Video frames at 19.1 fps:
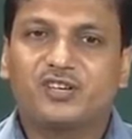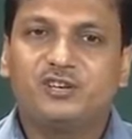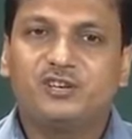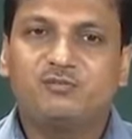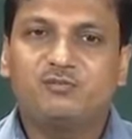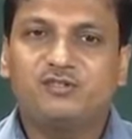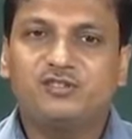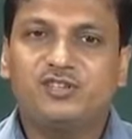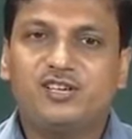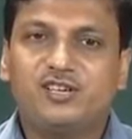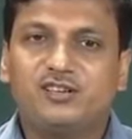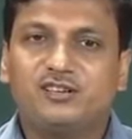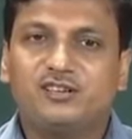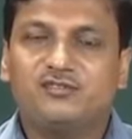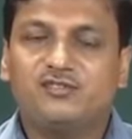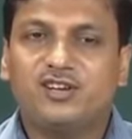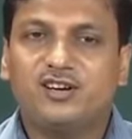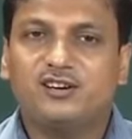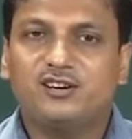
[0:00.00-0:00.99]
If you see
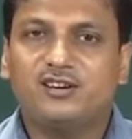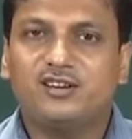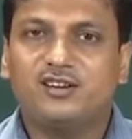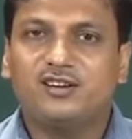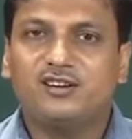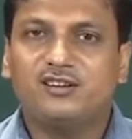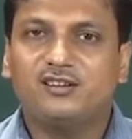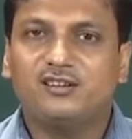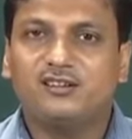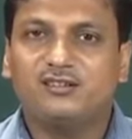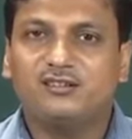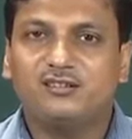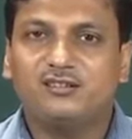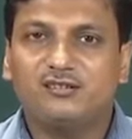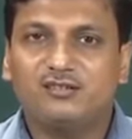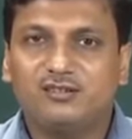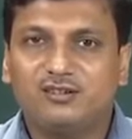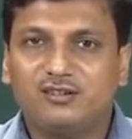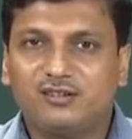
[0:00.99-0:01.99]
that
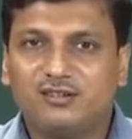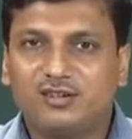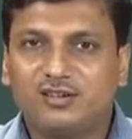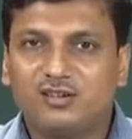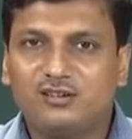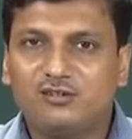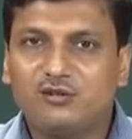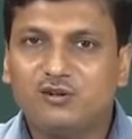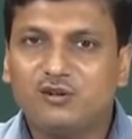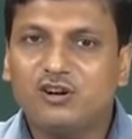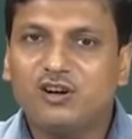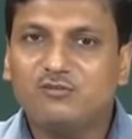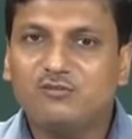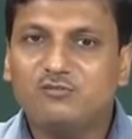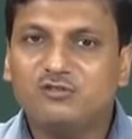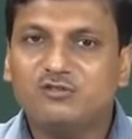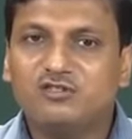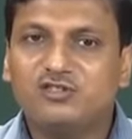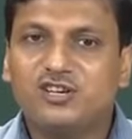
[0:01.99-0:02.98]
in low
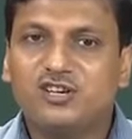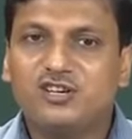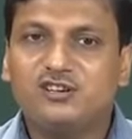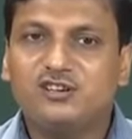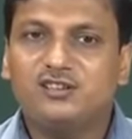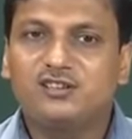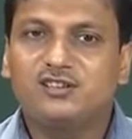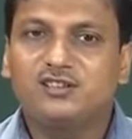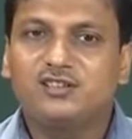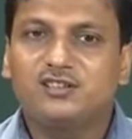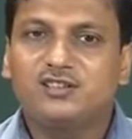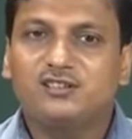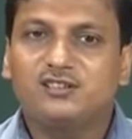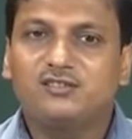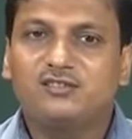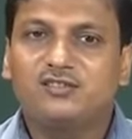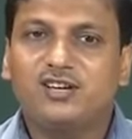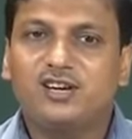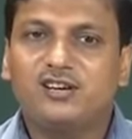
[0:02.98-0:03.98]
carbon steel,
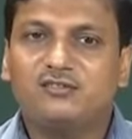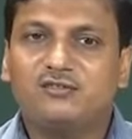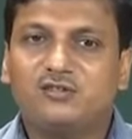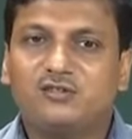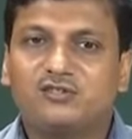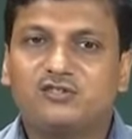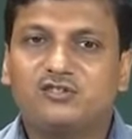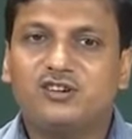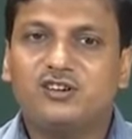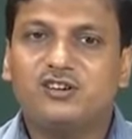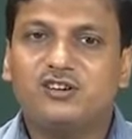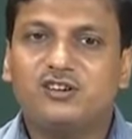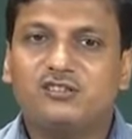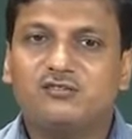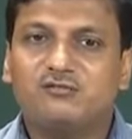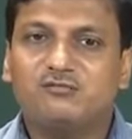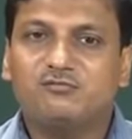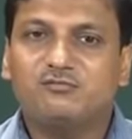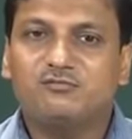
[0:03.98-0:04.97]
that
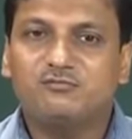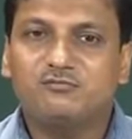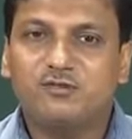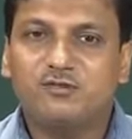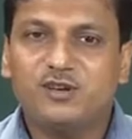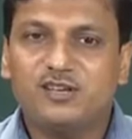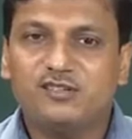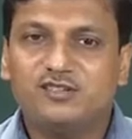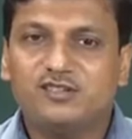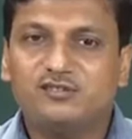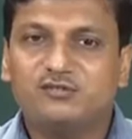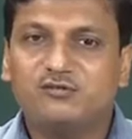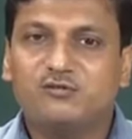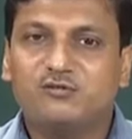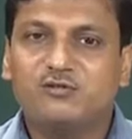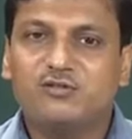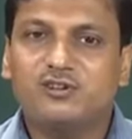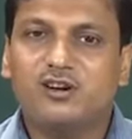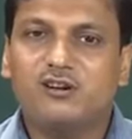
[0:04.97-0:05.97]
austenitic phase is
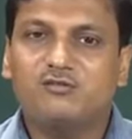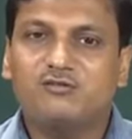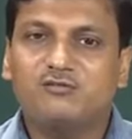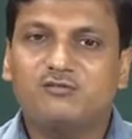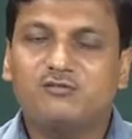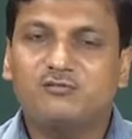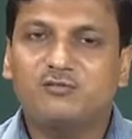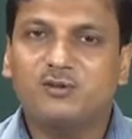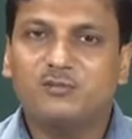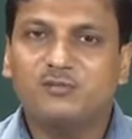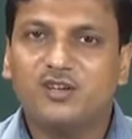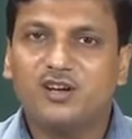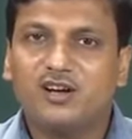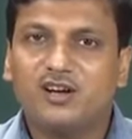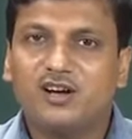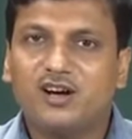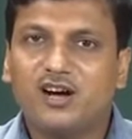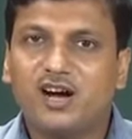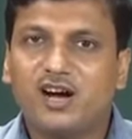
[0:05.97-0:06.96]
cooled down from the
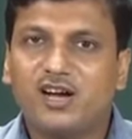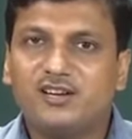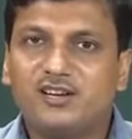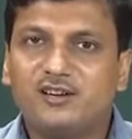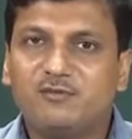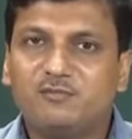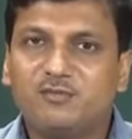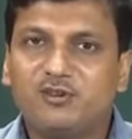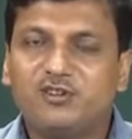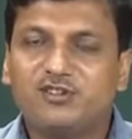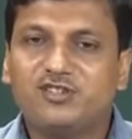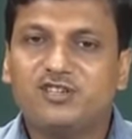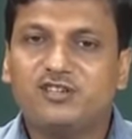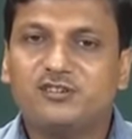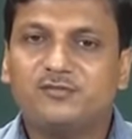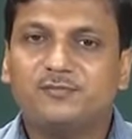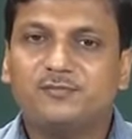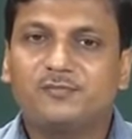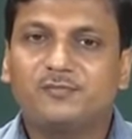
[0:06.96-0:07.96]
high
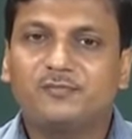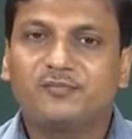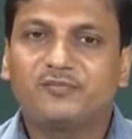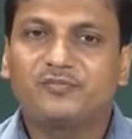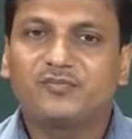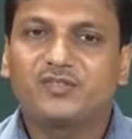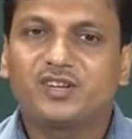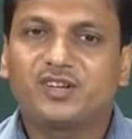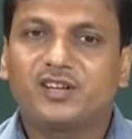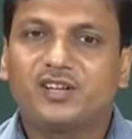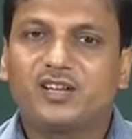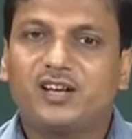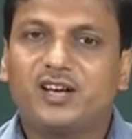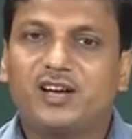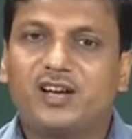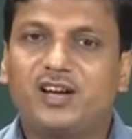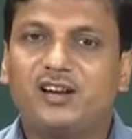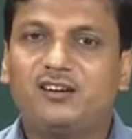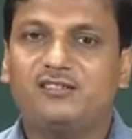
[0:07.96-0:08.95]
temperature,
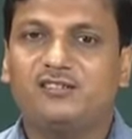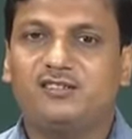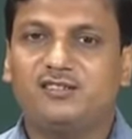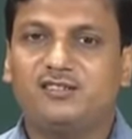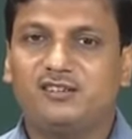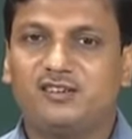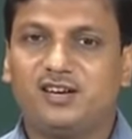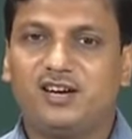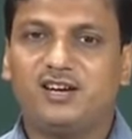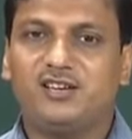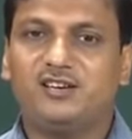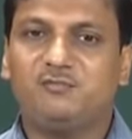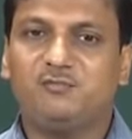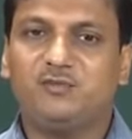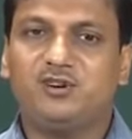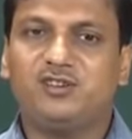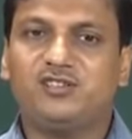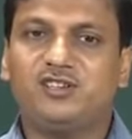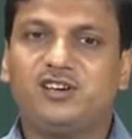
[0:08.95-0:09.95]
and
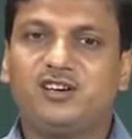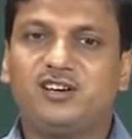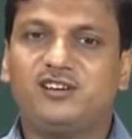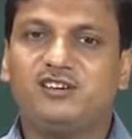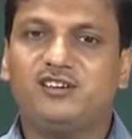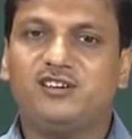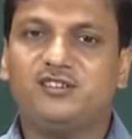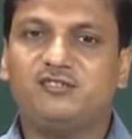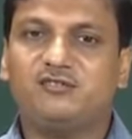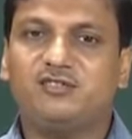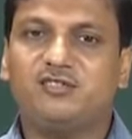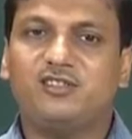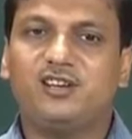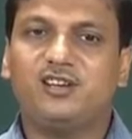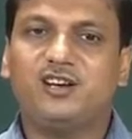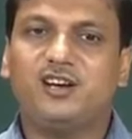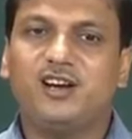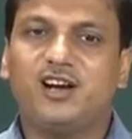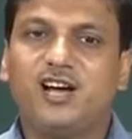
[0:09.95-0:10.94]
it called
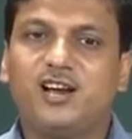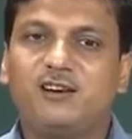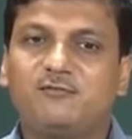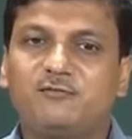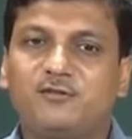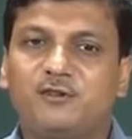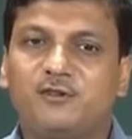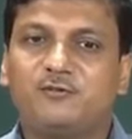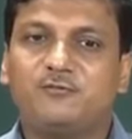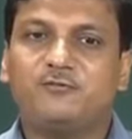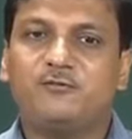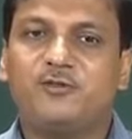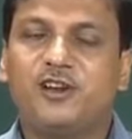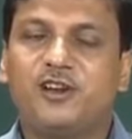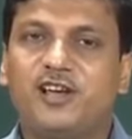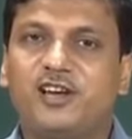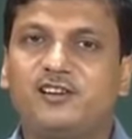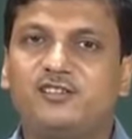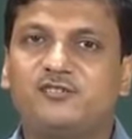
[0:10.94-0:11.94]
the alpha
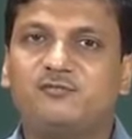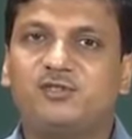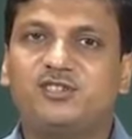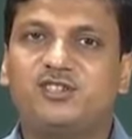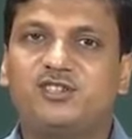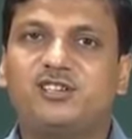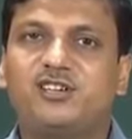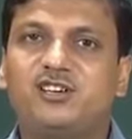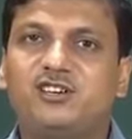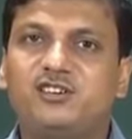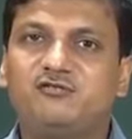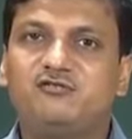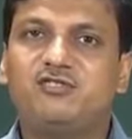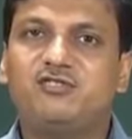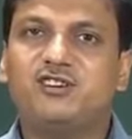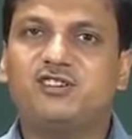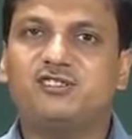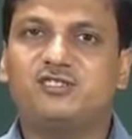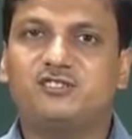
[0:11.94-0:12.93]
ferrite basically
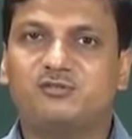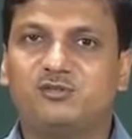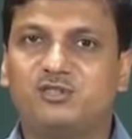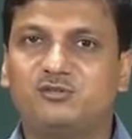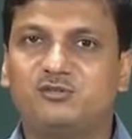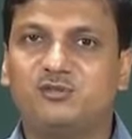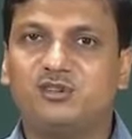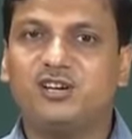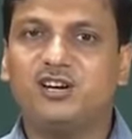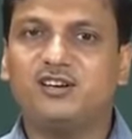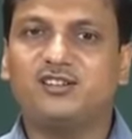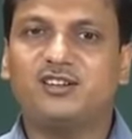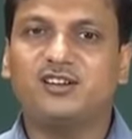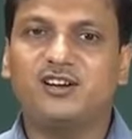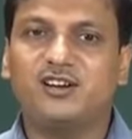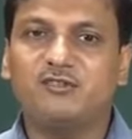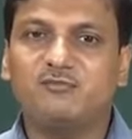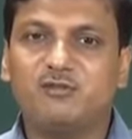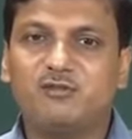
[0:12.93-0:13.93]
nucleates specifically at the
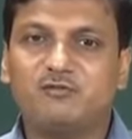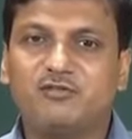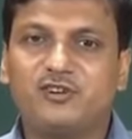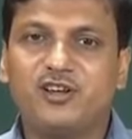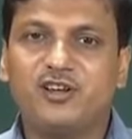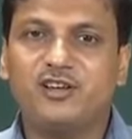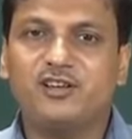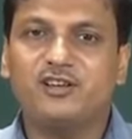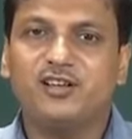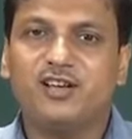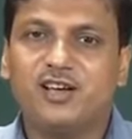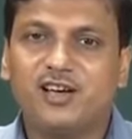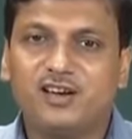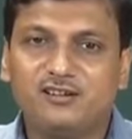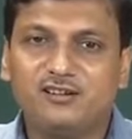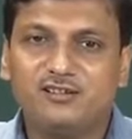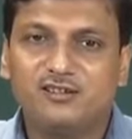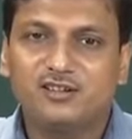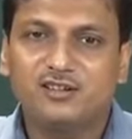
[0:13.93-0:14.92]
grain boundary
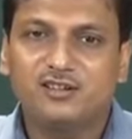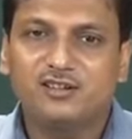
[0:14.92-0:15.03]
and